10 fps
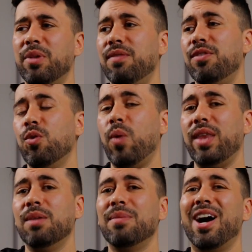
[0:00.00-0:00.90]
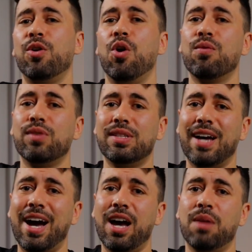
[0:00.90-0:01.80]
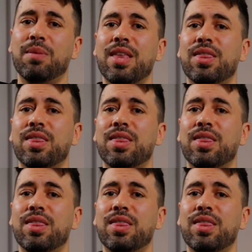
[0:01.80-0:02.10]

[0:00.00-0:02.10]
But if you wait them out over time,